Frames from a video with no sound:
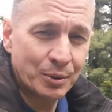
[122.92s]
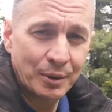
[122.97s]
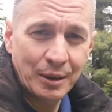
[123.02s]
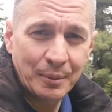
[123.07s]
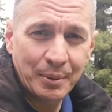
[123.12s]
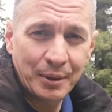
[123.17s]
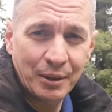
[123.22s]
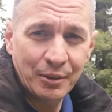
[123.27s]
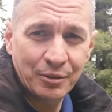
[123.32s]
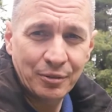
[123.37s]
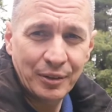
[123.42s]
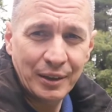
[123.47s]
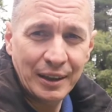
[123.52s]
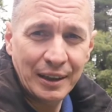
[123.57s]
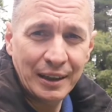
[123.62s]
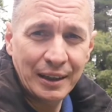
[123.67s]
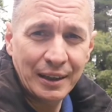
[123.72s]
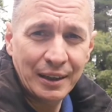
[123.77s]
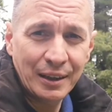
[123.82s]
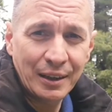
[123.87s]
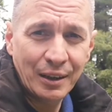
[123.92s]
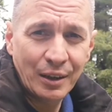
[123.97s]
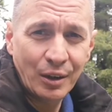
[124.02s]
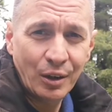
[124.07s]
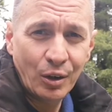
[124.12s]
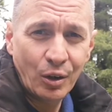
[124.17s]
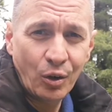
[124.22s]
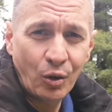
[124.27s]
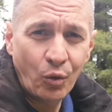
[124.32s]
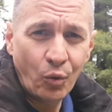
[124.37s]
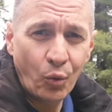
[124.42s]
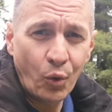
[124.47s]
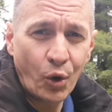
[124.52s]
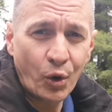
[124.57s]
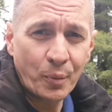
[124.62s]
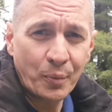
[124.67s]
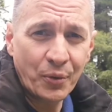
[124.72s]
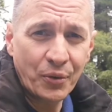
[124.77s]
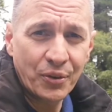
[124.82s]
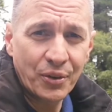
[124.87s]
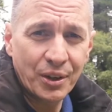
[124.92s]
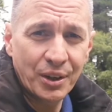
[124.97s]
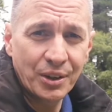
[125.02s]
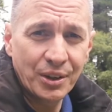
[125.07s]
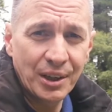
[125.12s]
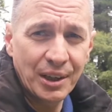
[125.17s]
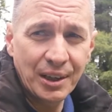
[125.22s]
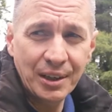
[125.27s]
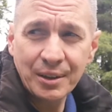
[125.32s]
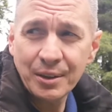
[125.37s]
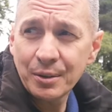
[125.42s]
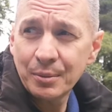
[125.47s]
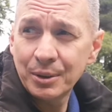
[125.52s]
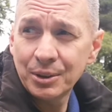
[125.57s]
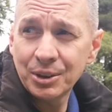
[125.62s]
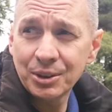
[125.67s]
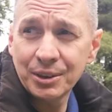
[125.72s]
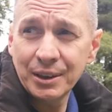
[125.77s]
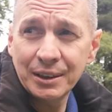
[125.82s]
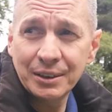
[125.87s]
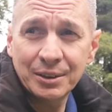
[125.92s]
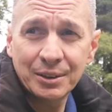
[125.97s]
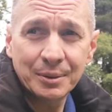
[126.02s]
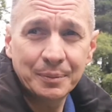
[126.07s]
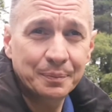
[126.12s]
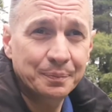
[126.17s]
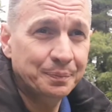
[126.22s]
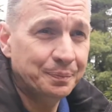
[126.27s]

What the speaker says: quite a bit of warmth in the air, which is nice.